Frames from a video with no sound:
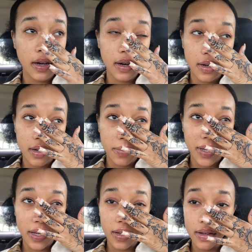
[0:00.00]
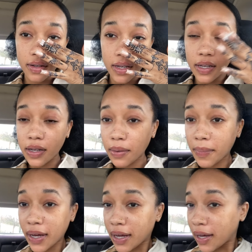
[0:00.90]
Um yeah, and get
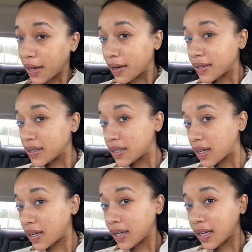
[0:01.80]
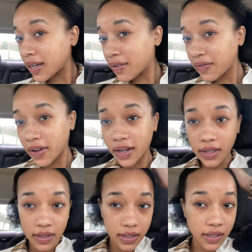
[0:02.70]
my hair done
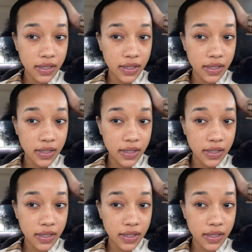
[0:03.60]
finally,